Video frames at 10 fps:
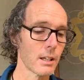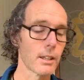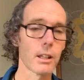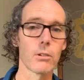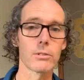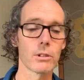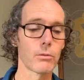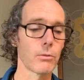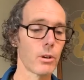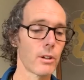the low
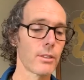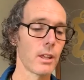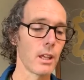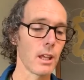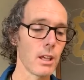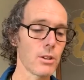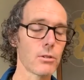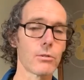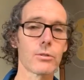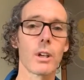self-worth
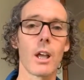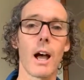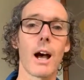issues.